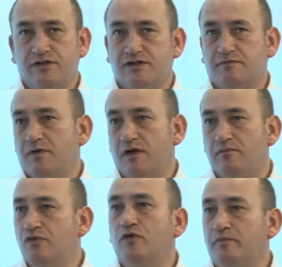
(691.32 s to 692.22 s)
is
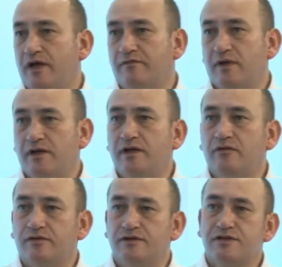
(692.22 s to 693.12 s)
broadband by
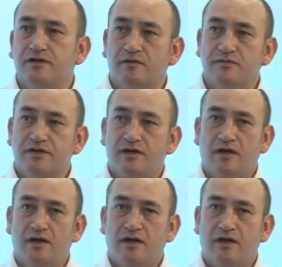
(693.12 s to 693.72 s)
any other terms,